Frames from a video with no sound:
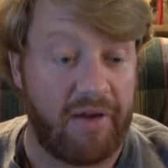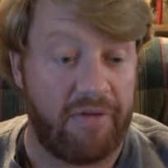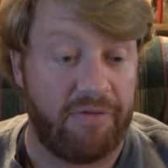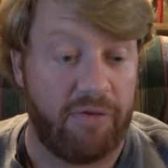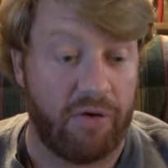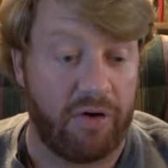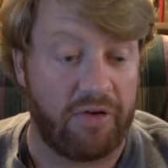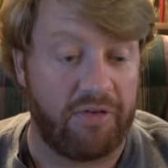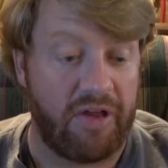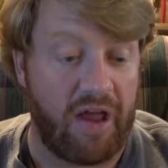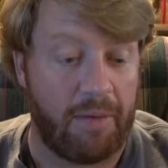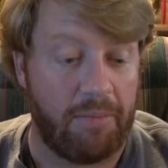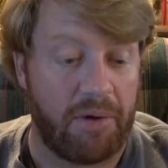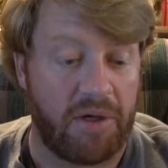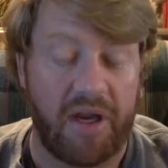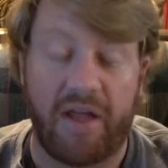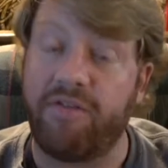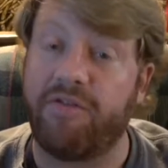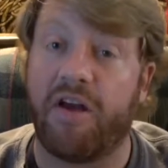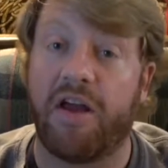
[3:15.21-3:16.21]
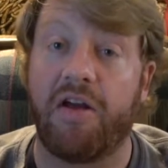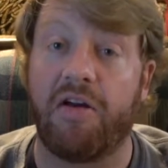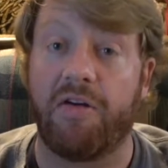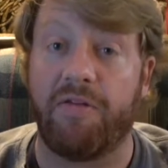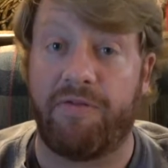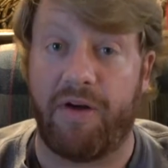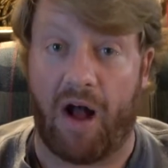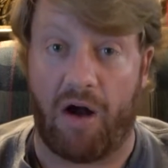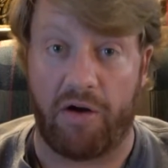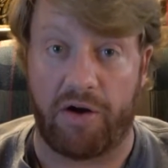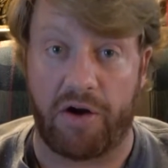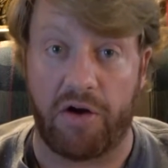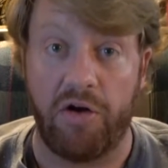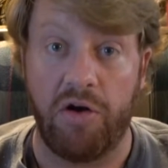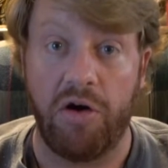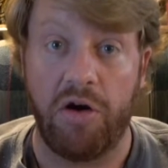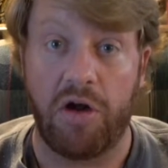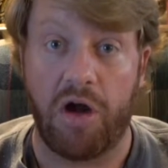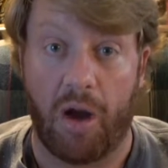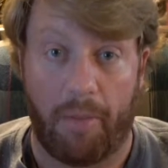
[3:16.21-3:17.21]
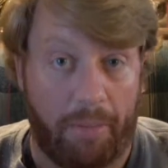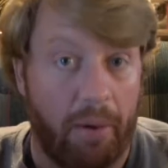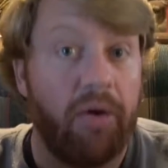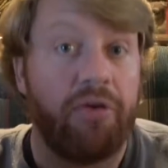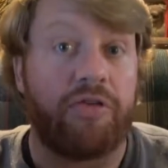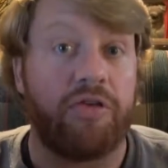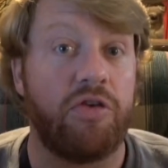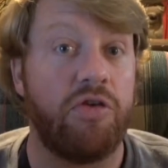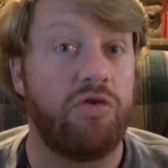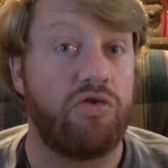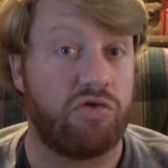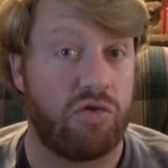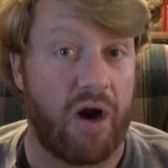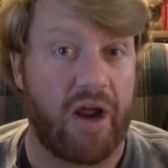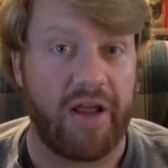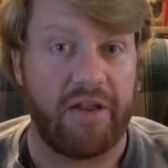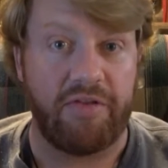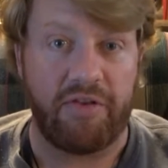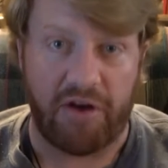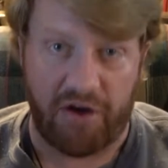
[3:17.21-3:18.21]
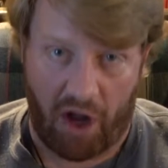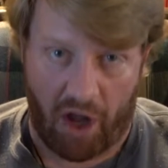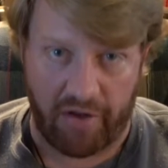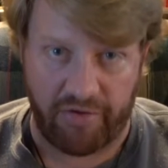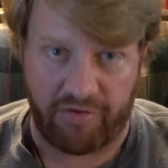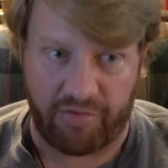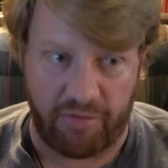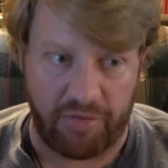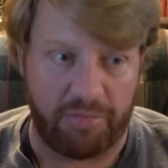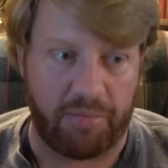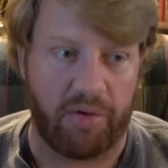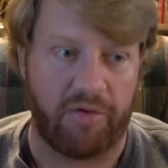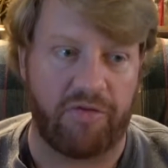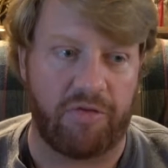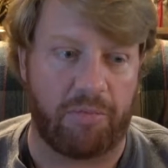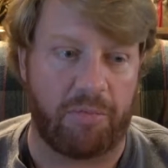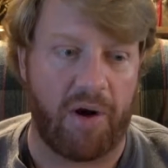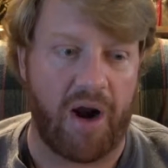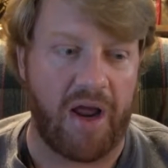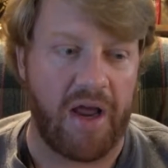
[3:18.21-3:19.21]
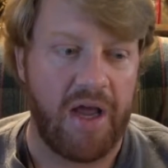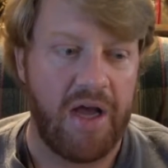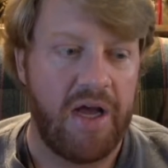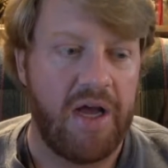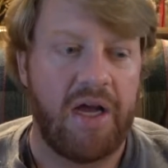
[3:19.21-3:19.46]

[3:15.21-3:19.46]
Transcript: For example, let's say you're a falconer, a person who trains and hunts with birds of prey.